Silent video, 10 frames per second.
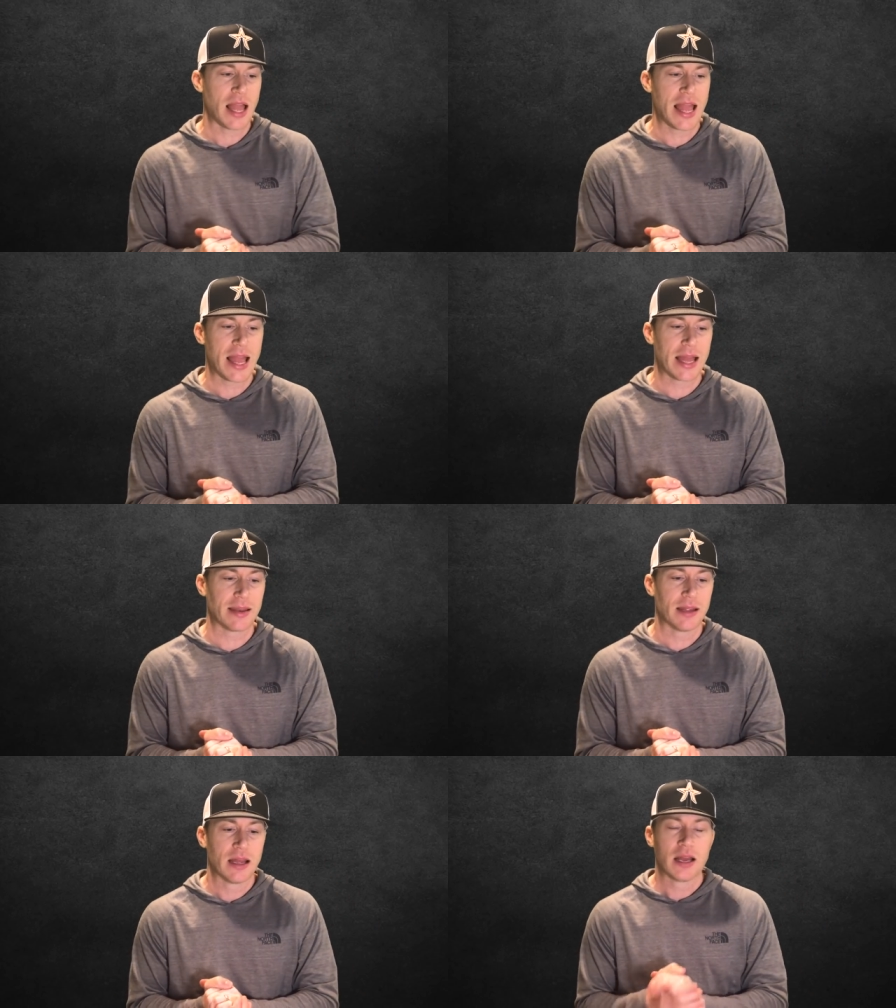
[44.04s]

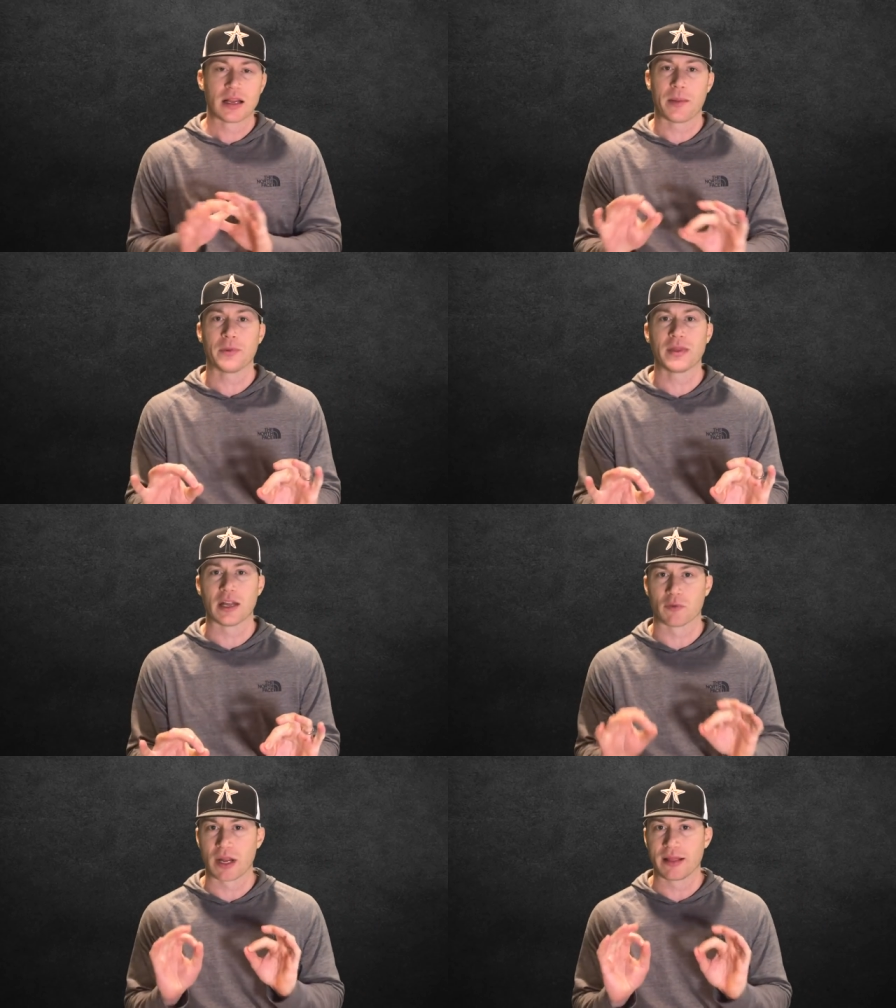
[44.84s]
And a couple
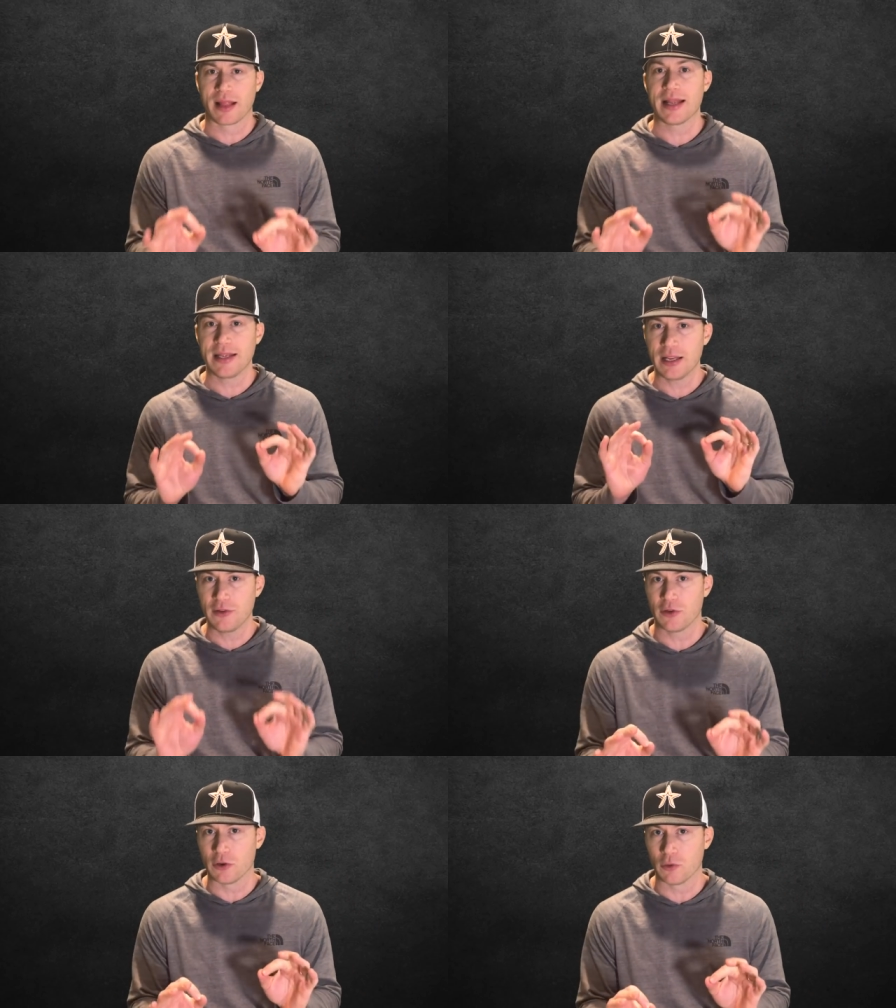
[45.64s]
things. What I'd like you to
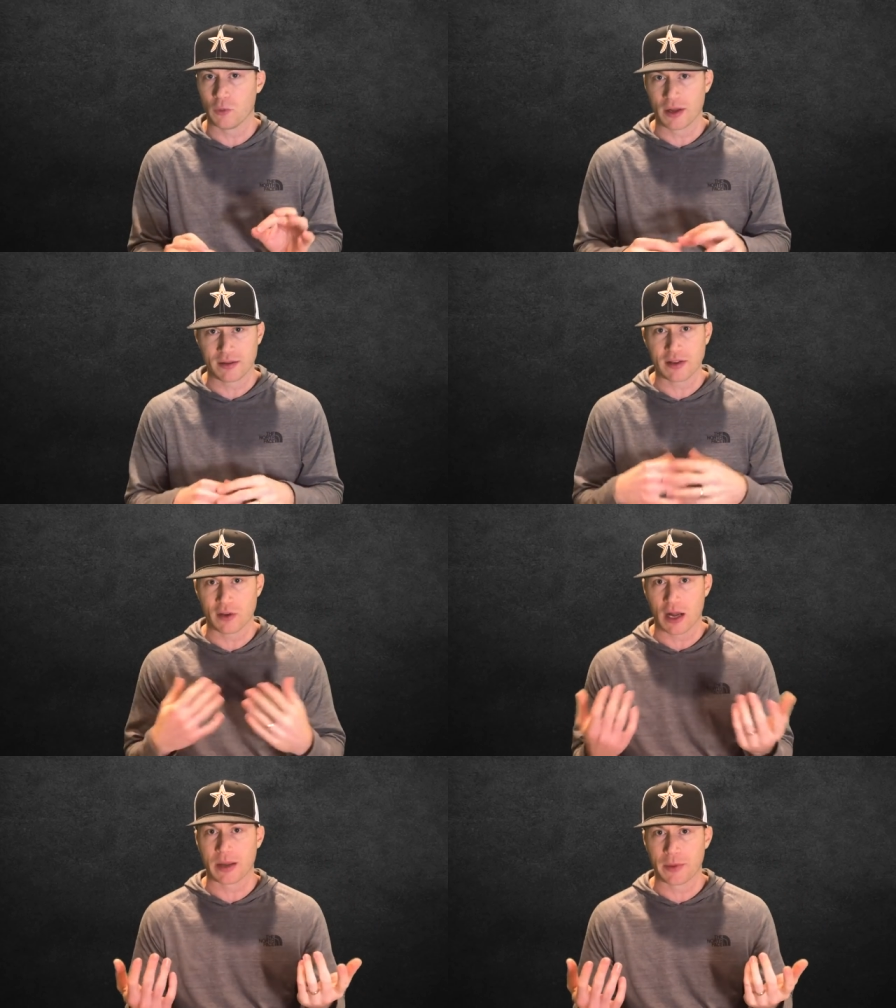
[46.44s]
do once I
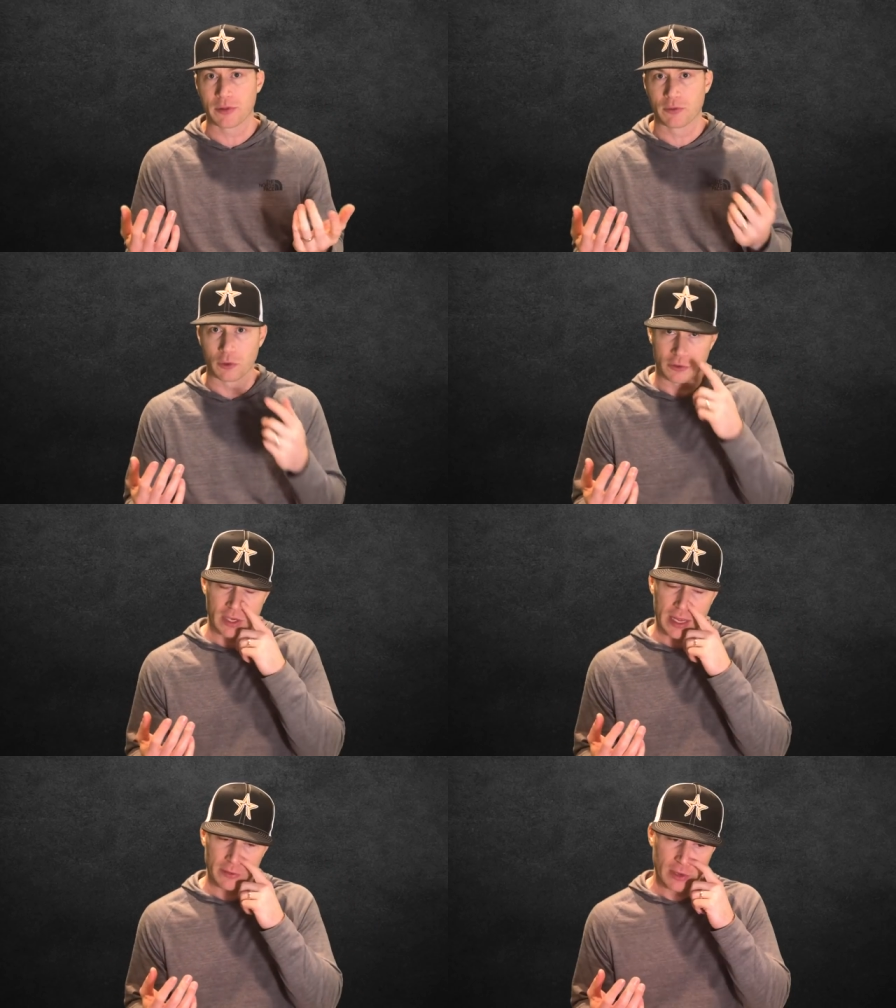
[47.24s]
talk about the rule
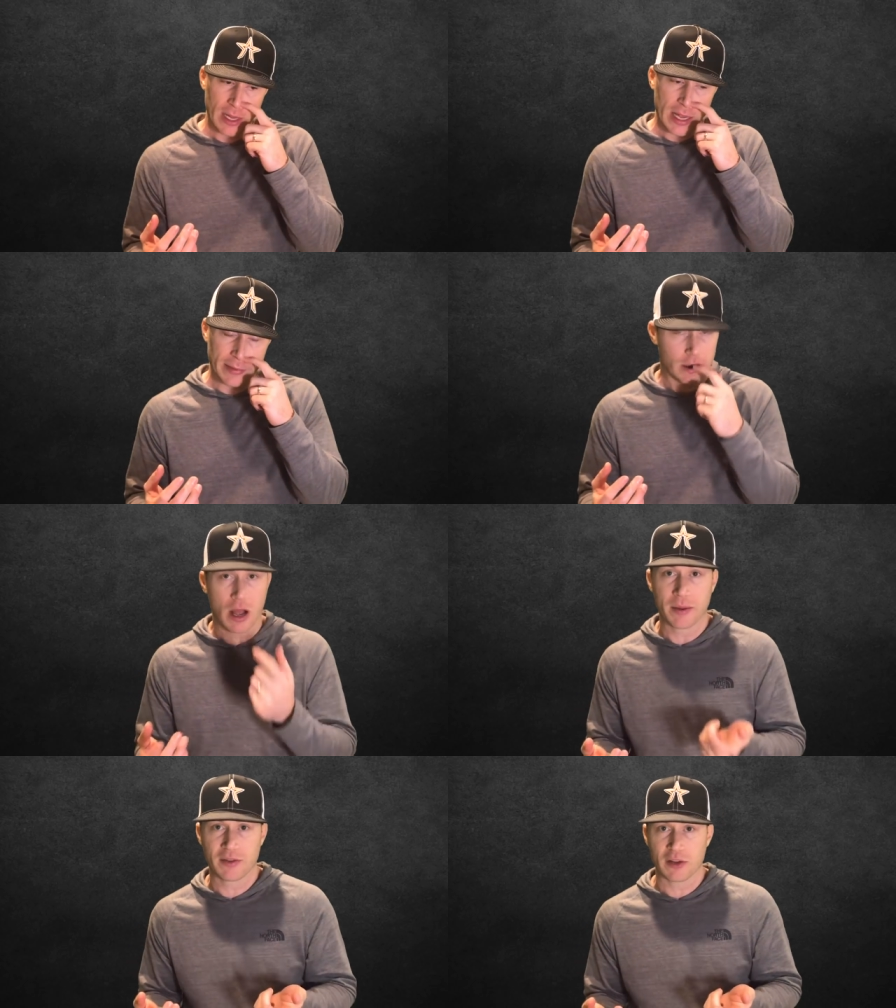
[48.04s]
change, in the
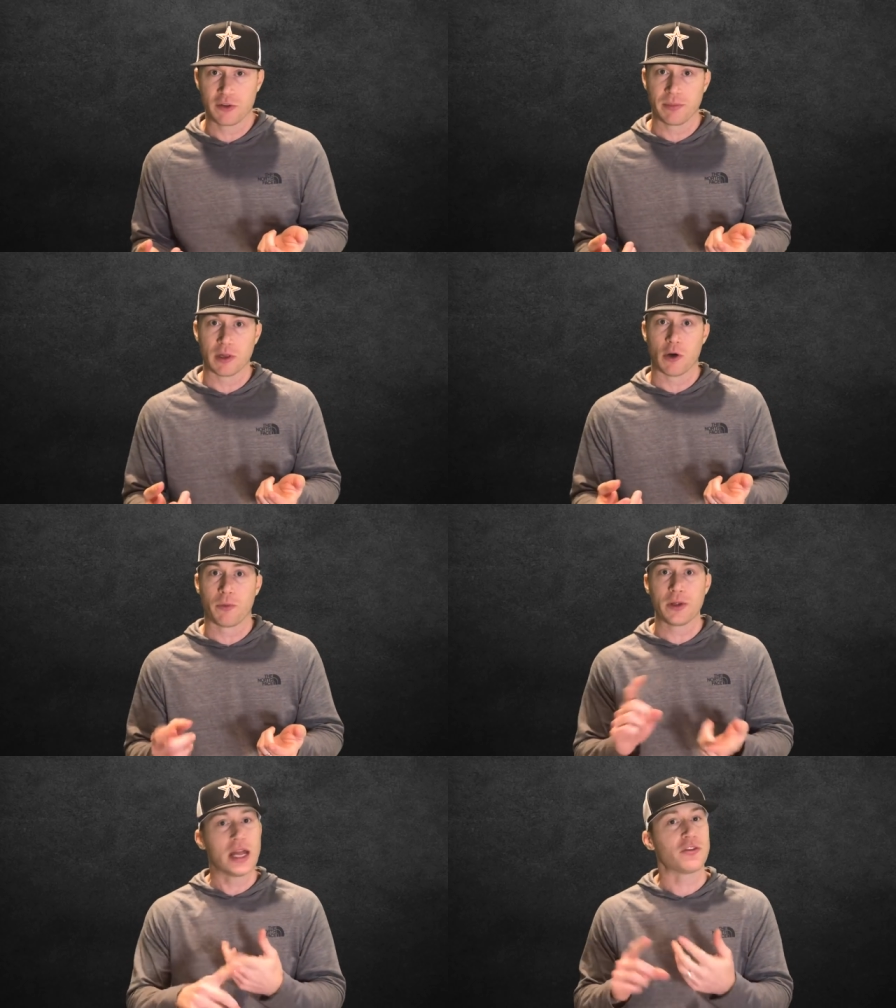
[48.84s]
comment section below,
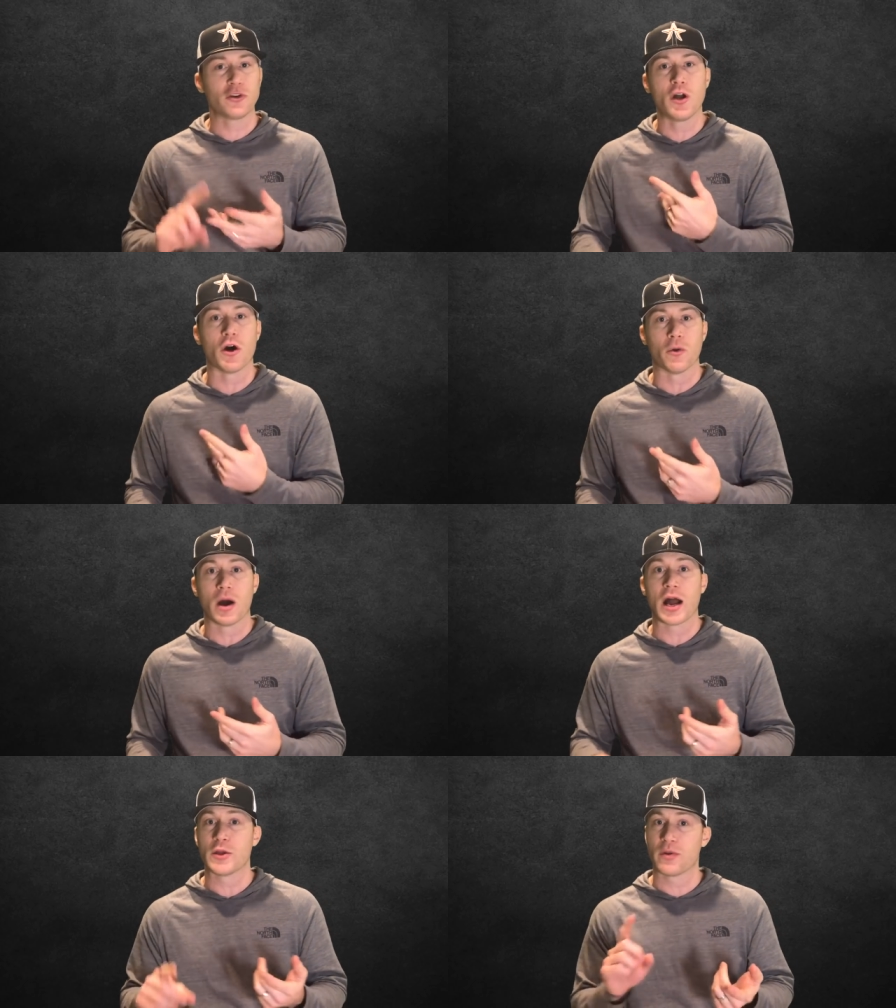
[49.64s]
put yes or no.
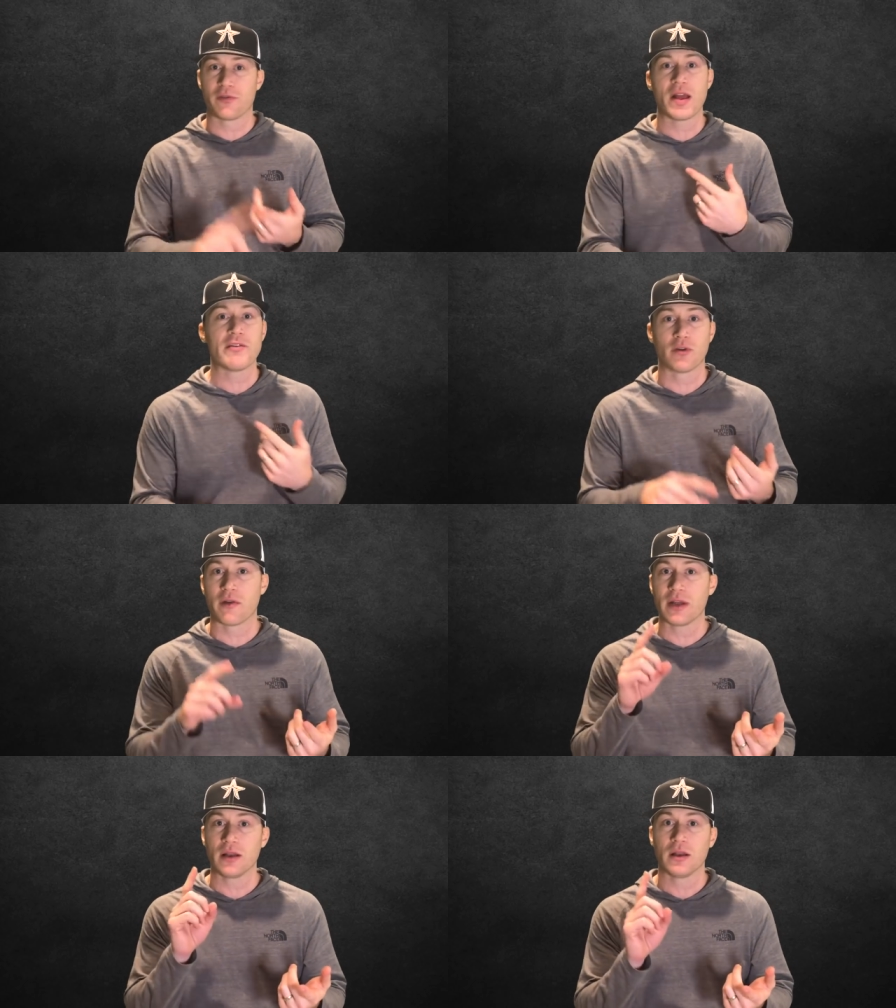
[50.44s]
Are you in favor
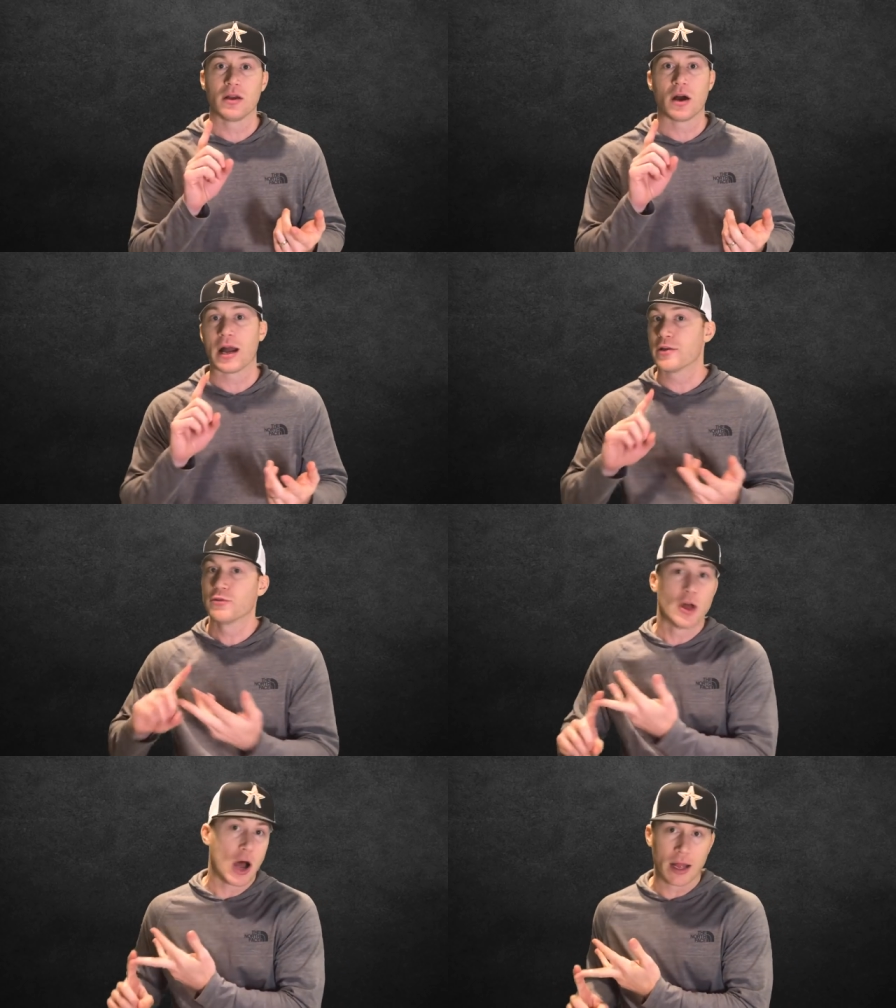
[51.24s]
of it? Are you
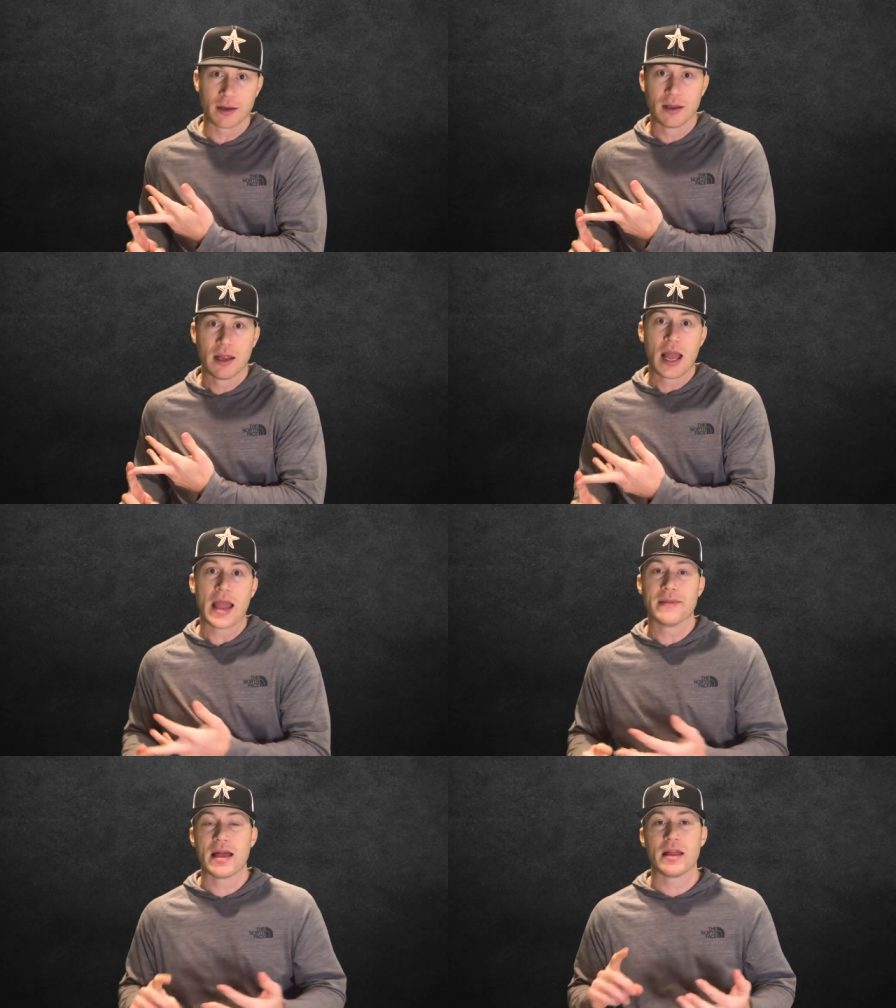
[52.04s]
not?
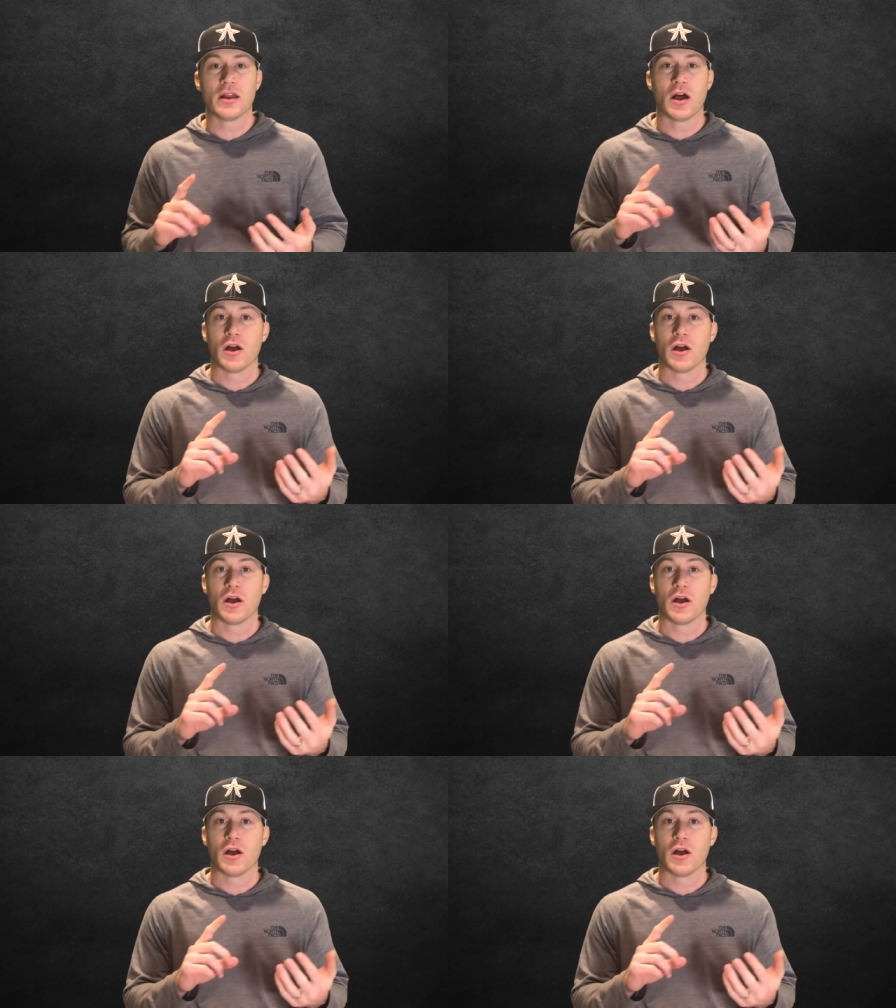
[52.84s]
And then